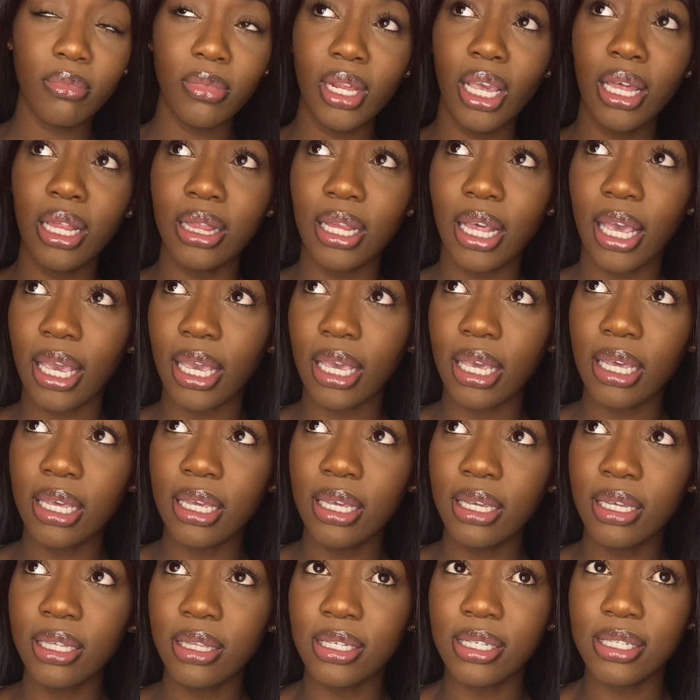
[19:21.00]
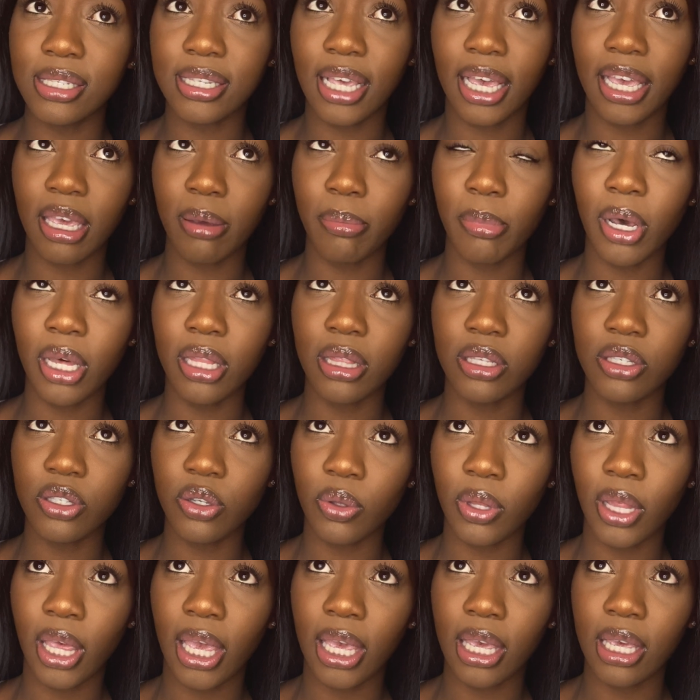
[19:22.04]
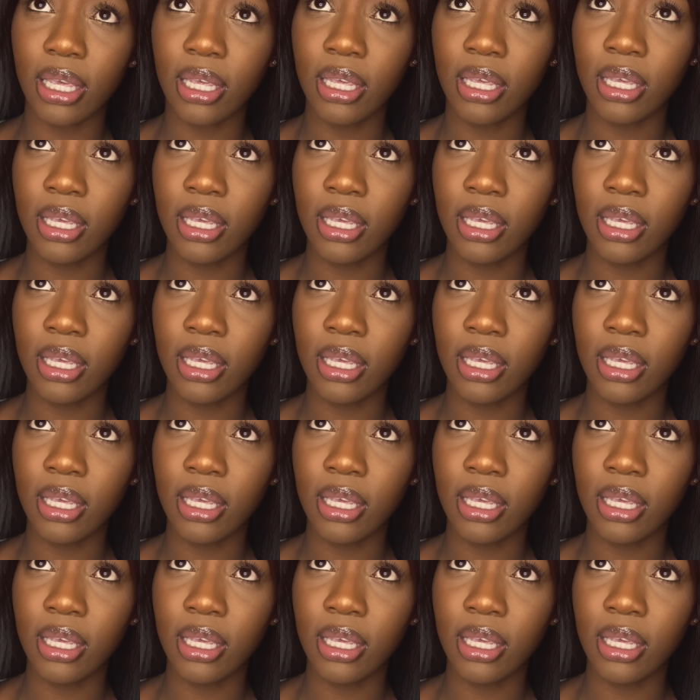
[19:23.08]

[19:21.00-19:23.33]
like the 2nd month. So like,